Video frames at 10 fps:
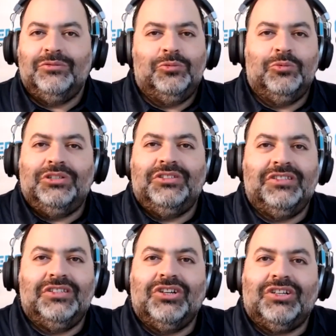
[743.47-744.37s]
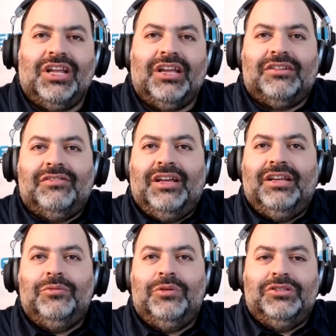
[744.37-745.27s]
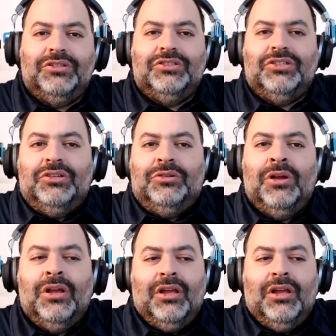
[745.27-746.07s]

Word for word: what does it look like right what do you do